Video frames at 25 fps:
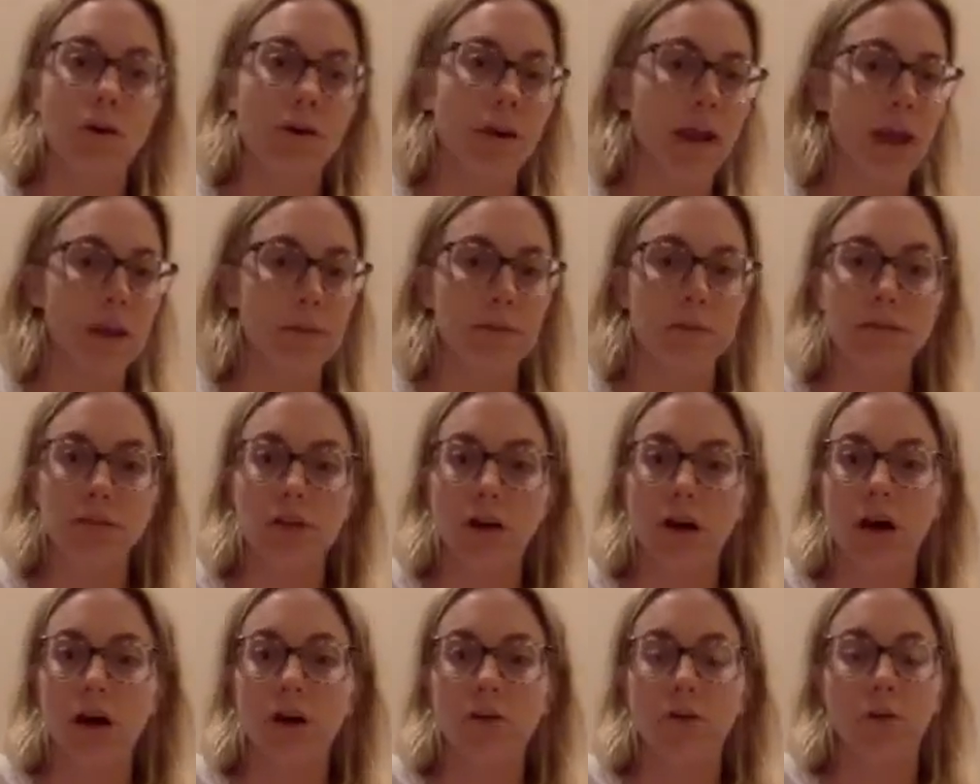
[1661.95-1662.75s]
or
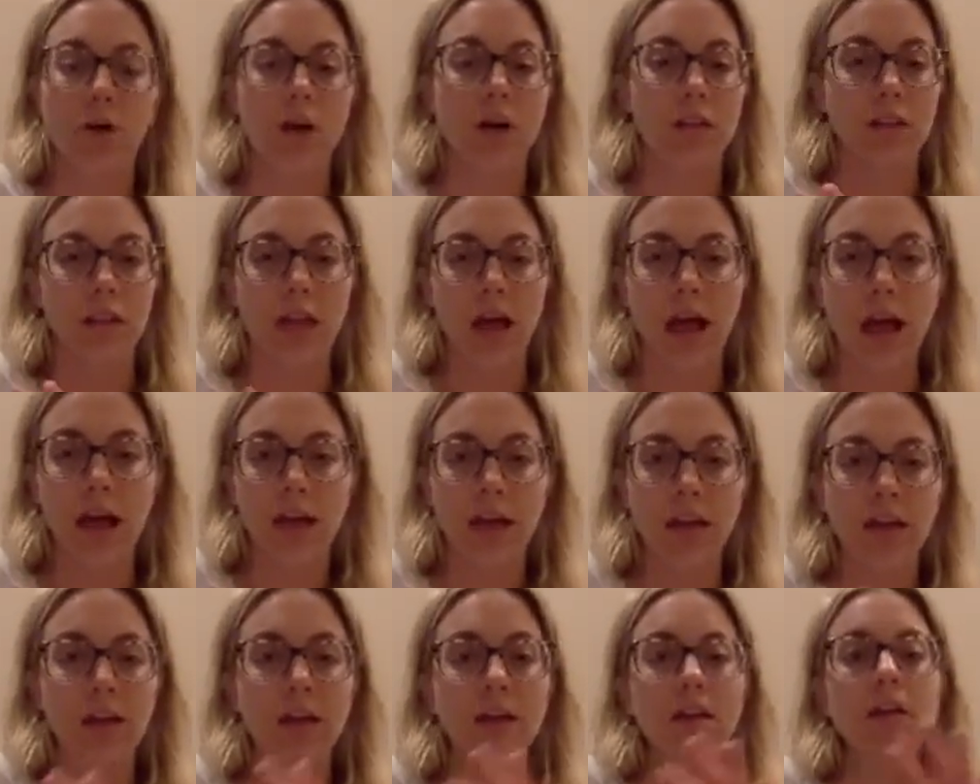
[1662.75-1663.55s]
Amazon or
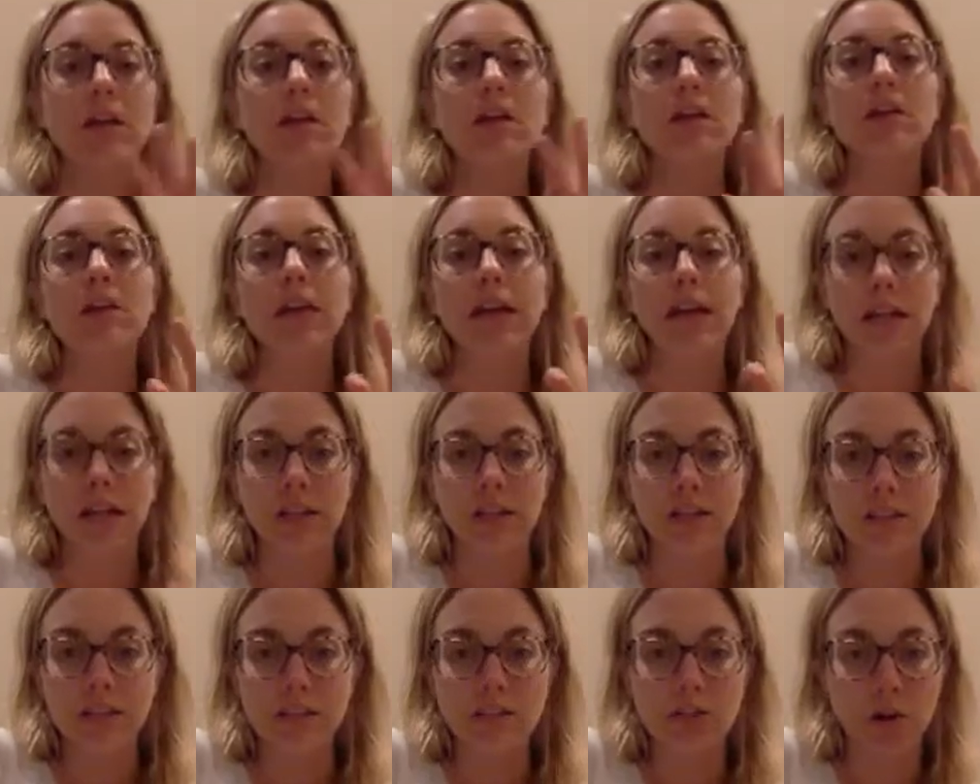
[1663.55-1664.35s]
online
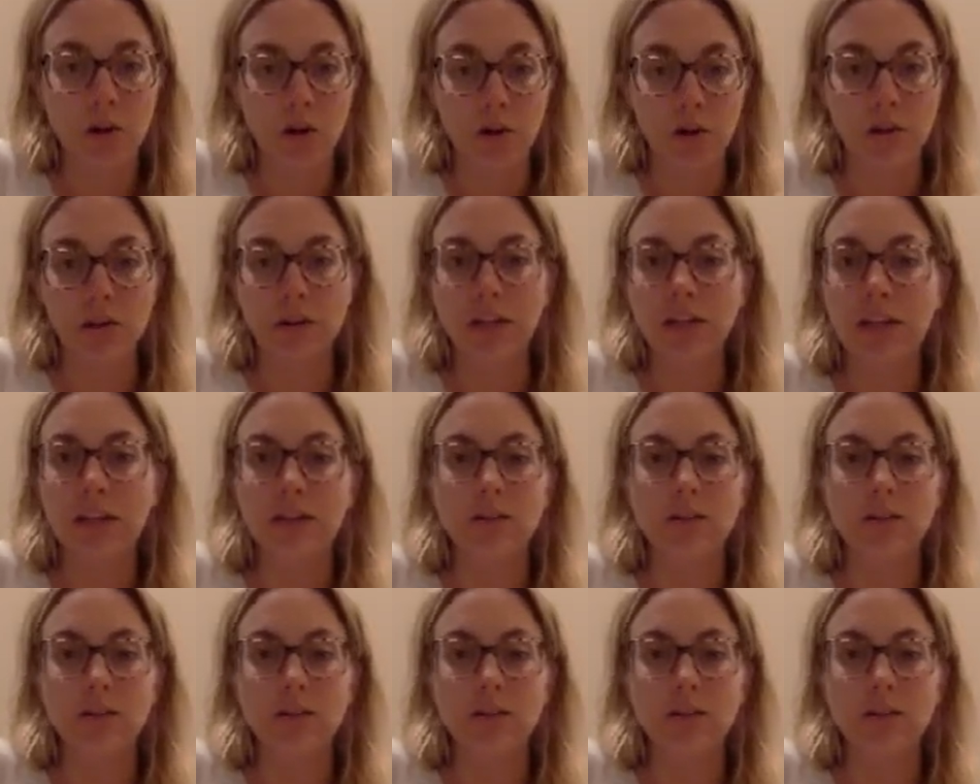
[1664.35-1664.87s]
internally.